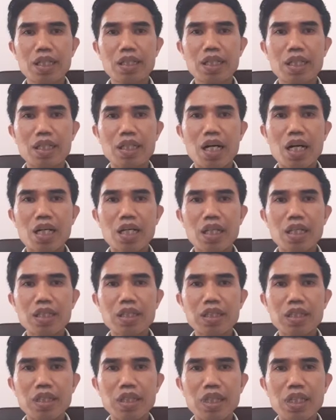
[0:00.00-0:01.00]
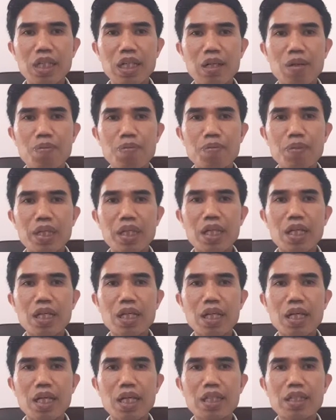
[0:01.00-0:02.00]
that are rich in
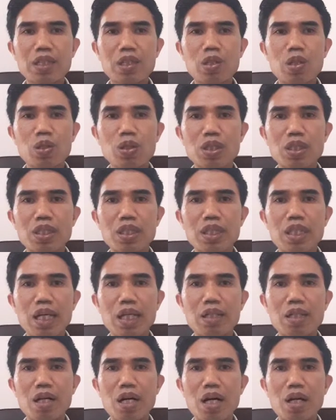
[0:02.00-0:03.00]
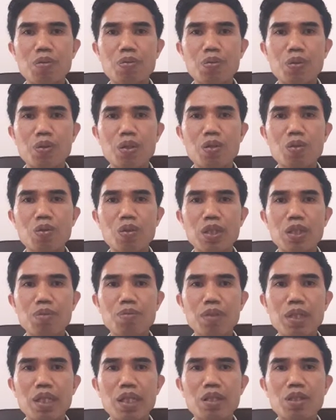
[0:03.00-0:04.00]
mineral and those that are poor with
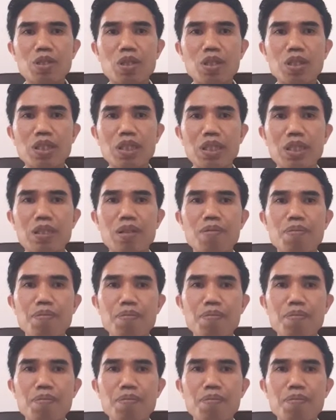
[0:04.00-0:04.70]
mineral resources.